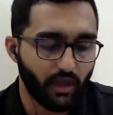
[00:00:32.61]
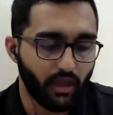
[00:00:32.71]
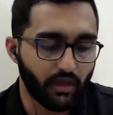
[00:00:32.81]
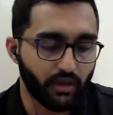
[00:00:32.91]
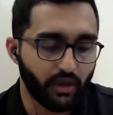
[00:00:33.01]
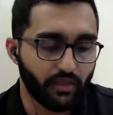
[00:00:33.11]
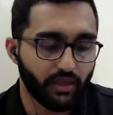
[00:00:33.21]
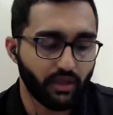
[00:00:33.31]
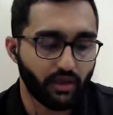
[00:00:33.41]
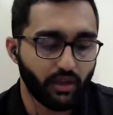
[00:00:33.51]
And I
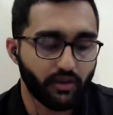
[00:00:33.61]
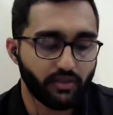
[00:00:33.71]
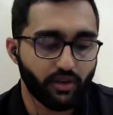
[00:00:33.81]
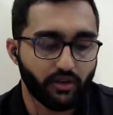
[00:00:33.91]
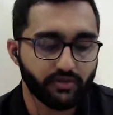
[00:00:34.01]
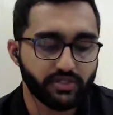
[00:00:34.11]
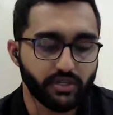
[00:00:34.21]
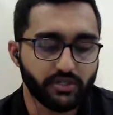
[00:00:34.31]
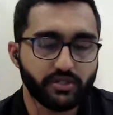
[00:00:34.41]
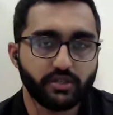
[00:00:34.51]
think a lot of the
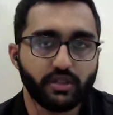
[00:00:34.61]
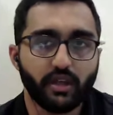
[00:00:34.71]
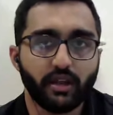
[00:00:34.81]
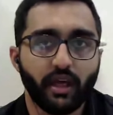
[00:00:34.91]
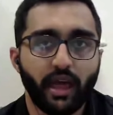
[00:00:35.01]
conversation that